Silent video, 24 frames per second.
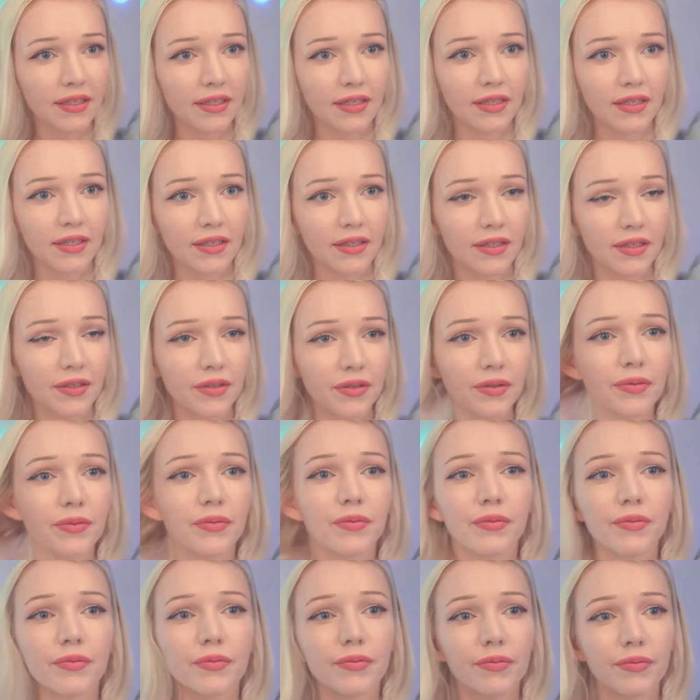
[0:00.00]

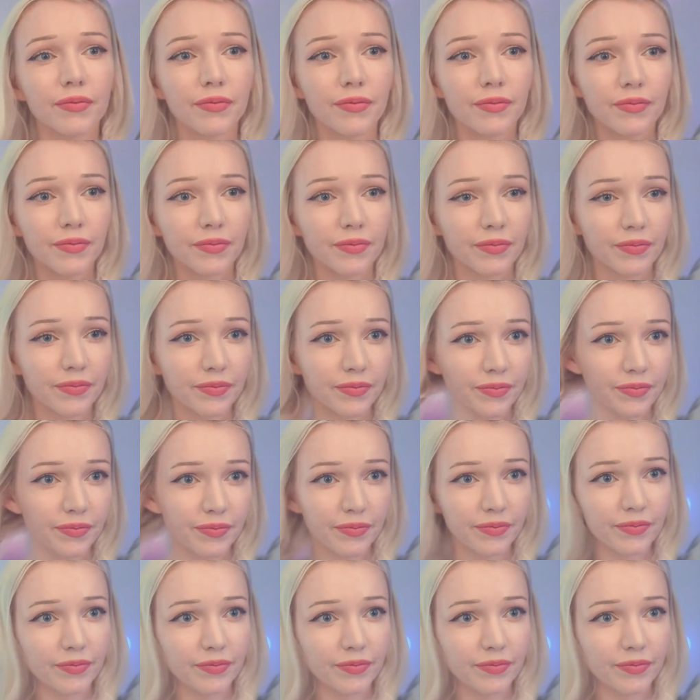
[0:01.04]
[no speech]